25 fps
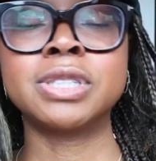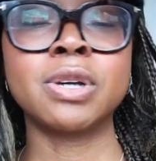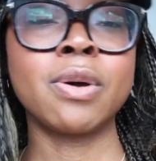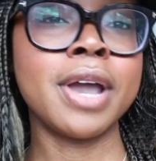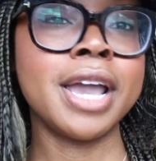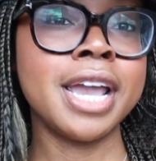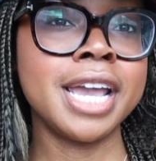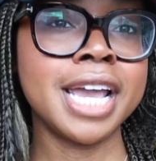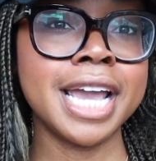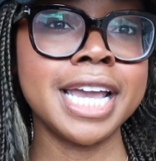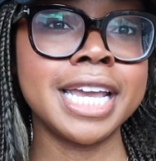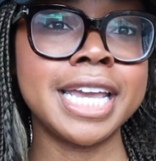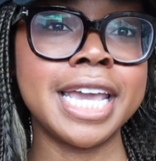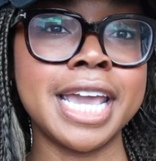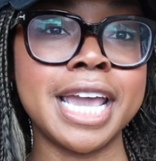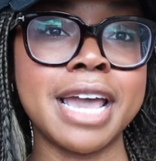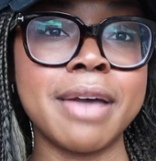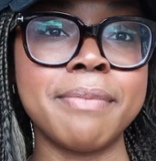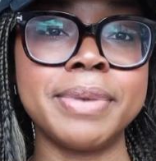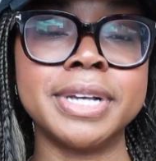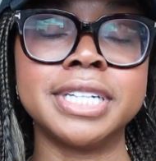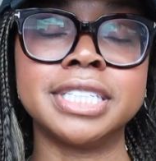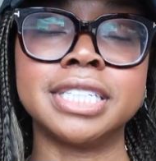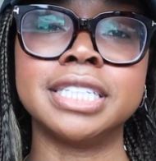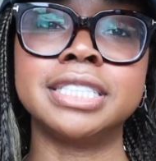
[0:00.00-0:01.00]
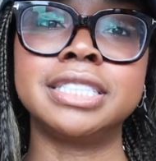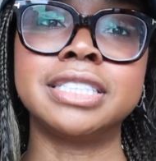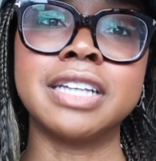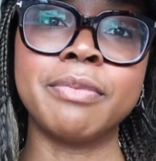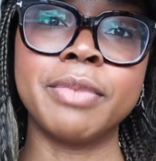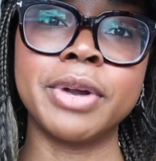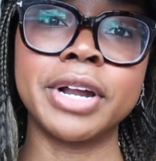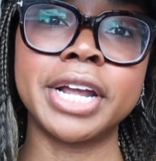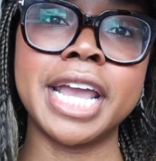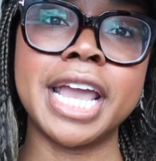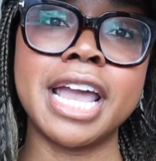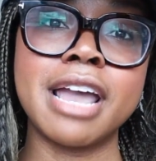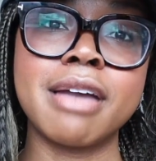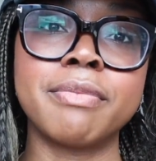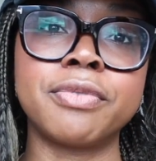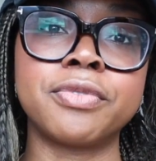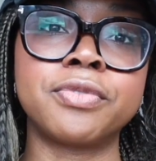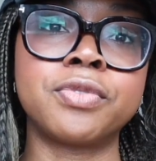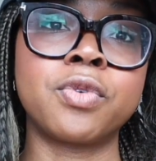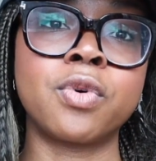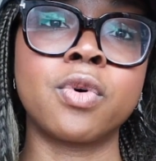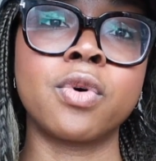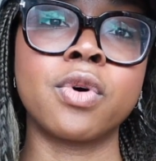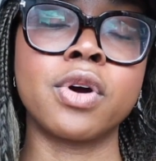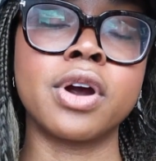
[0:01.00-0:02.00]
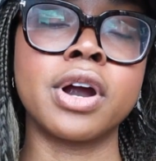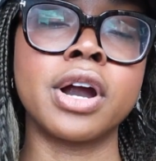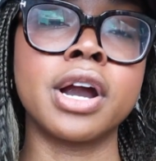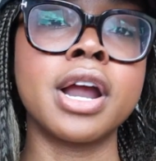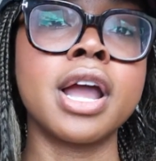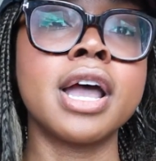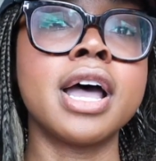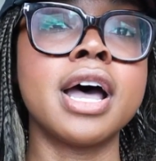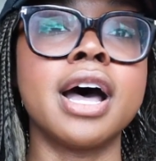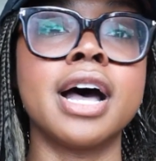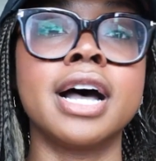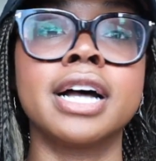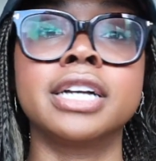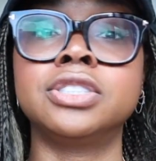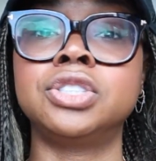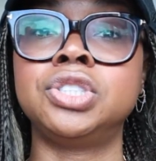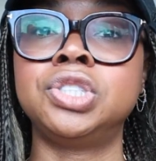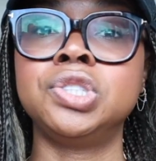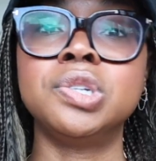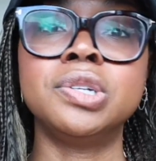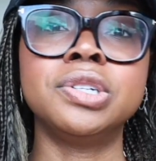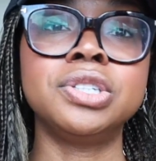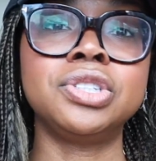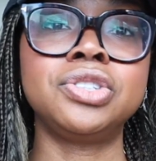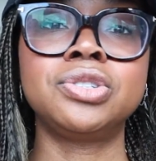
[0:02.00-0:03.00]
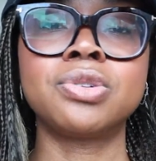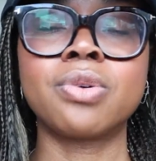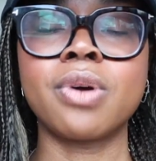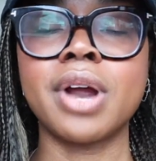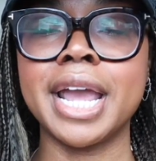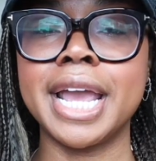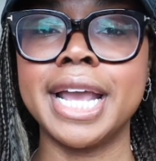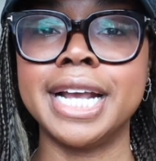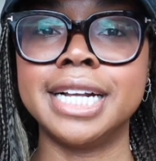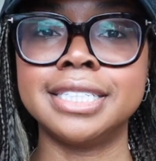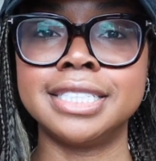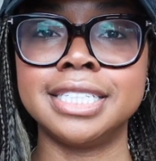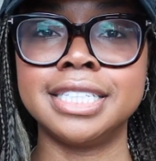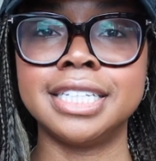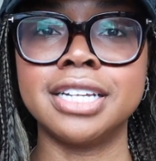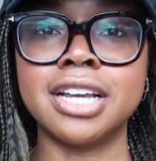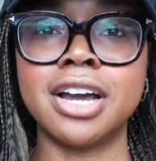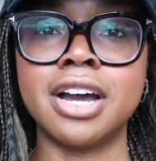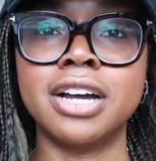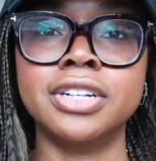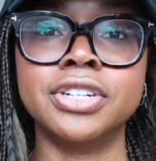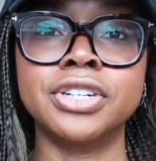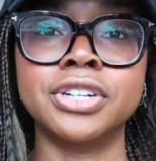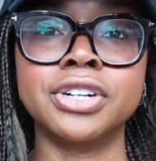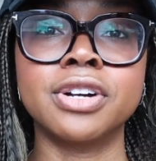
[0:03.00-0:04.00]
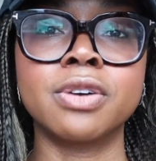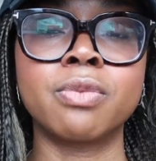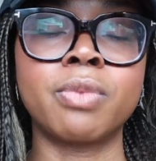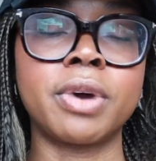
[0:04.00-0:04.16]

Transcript: So AI Camp is a summer camp for uh, students who are 18 and under